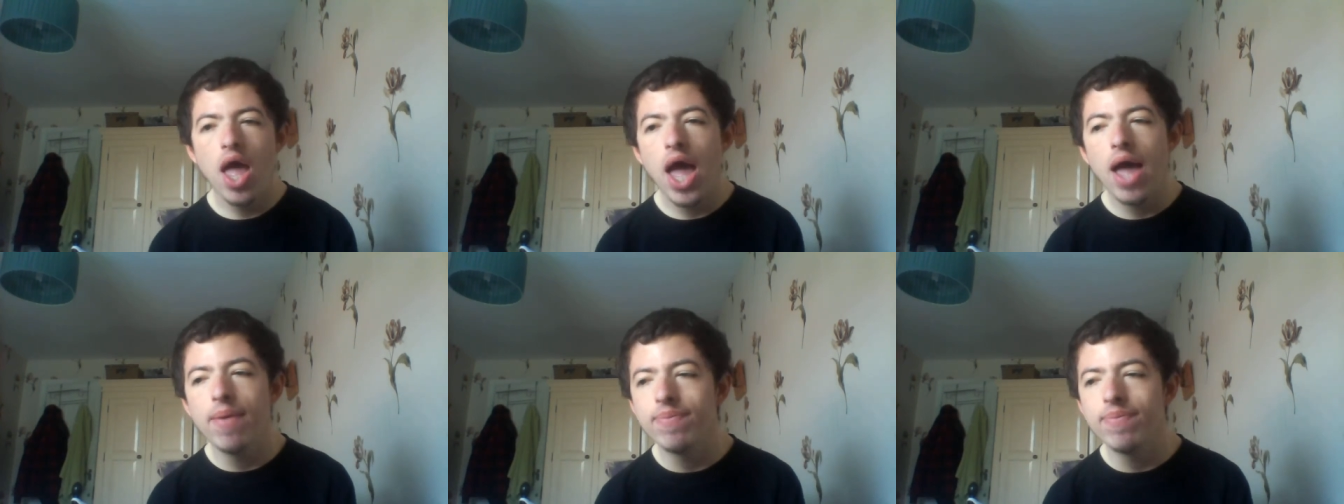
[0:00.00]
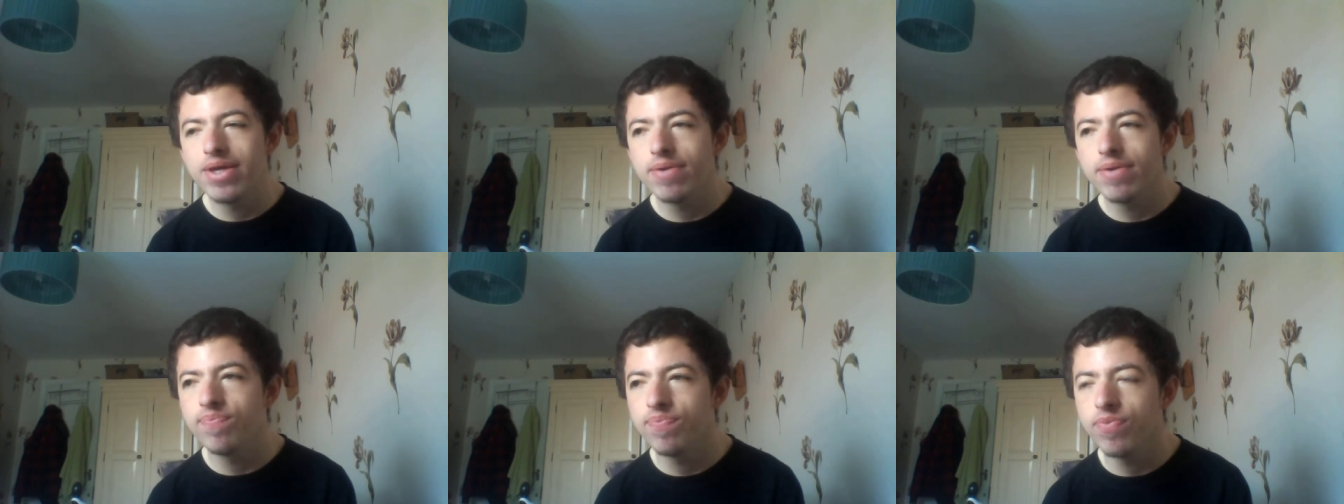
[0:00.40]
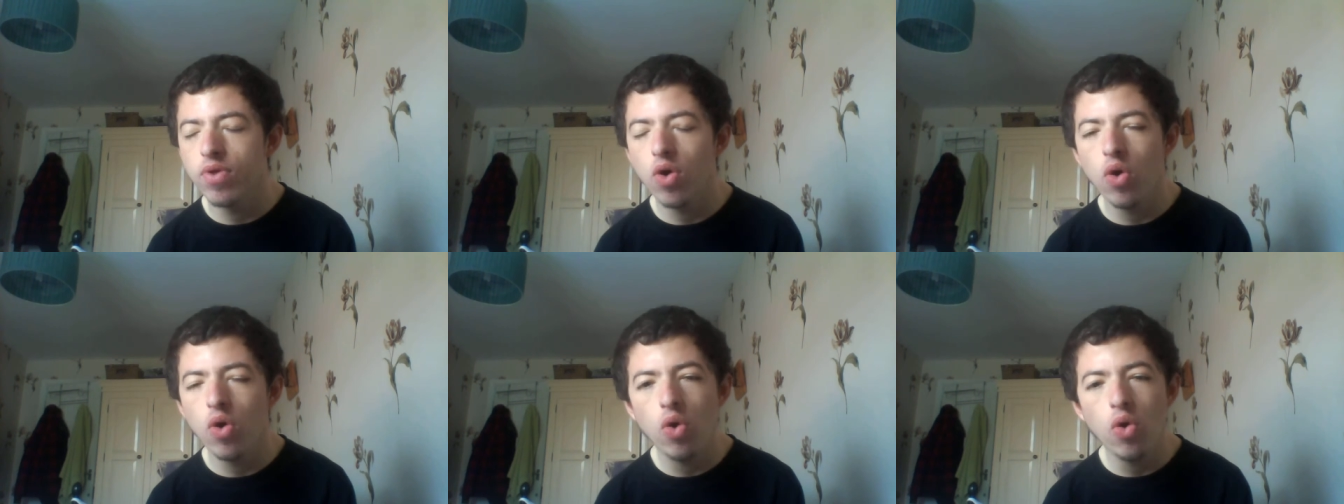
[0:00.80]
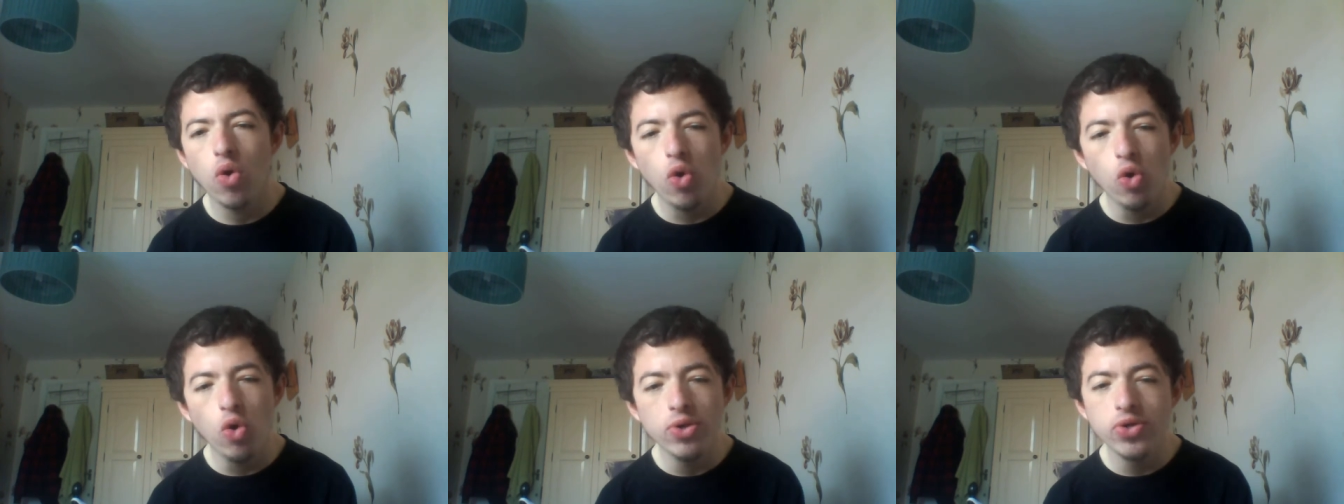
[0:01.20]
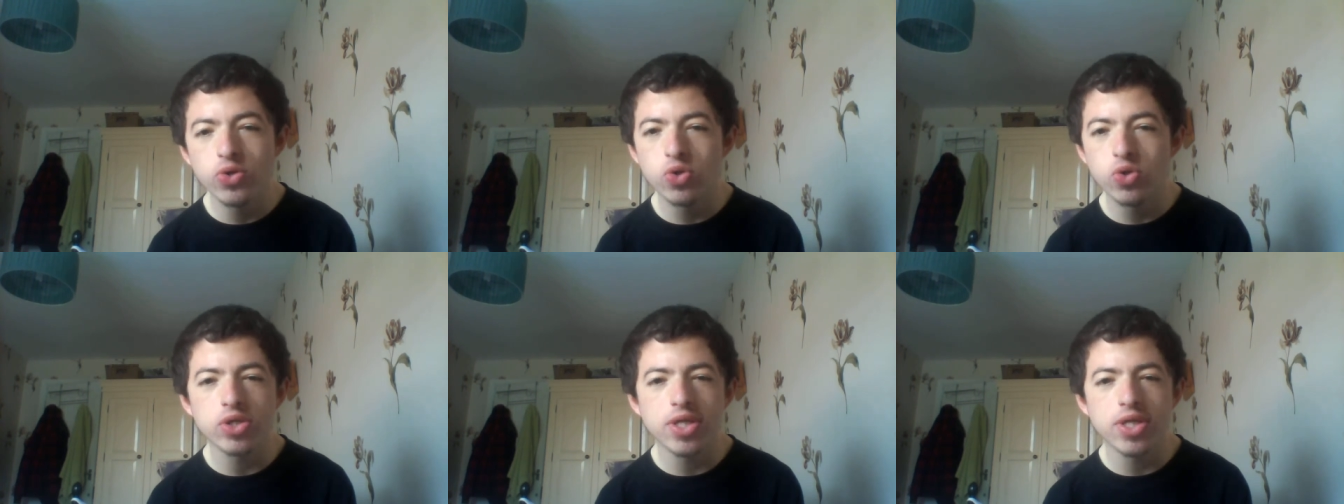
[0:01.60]
and all in
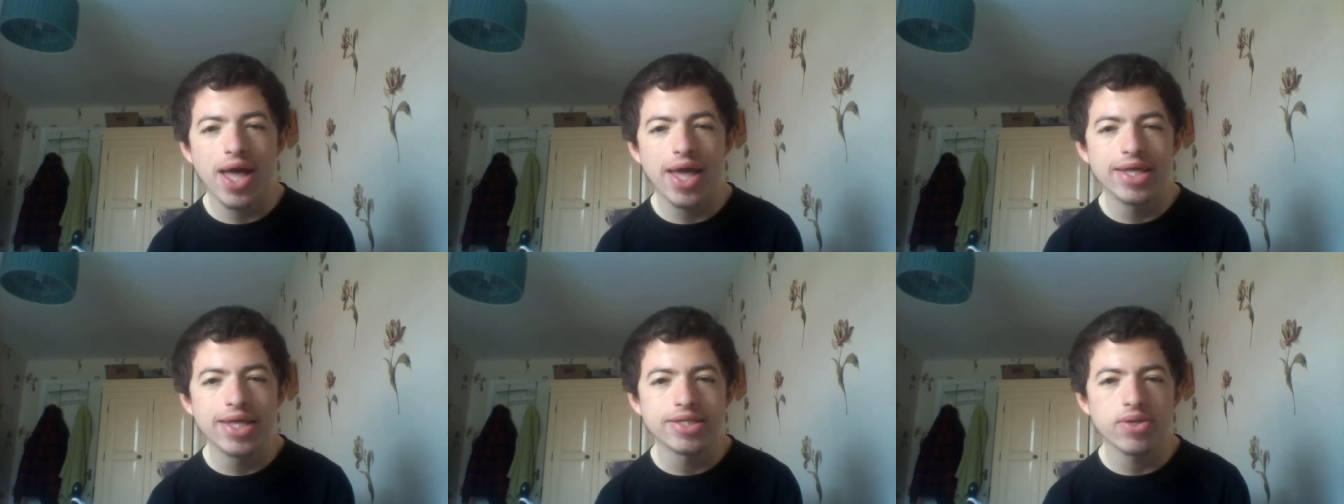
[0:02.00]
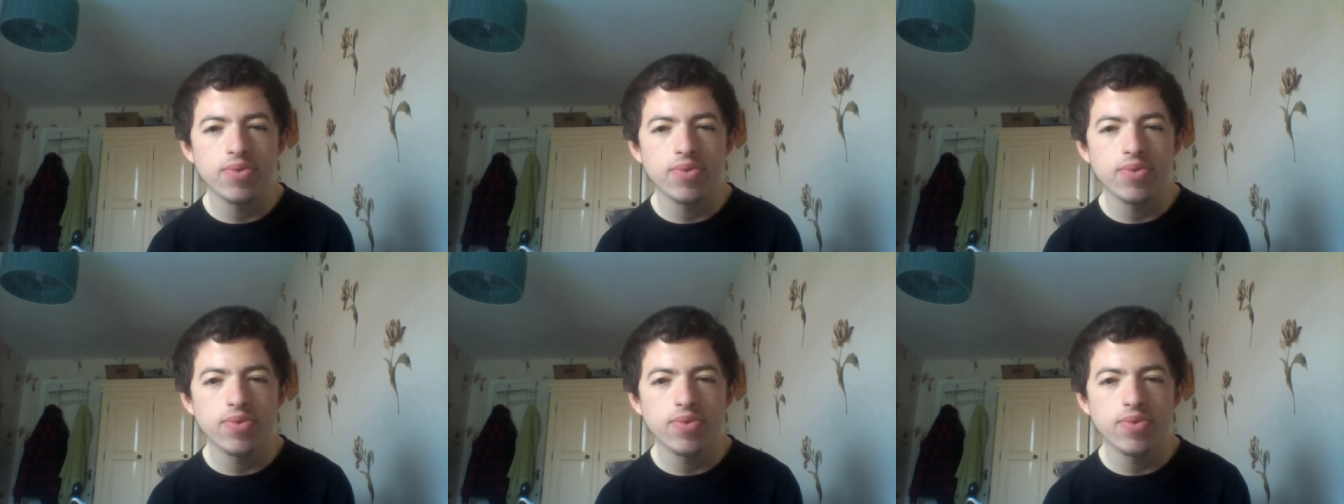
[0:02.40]
all, guys,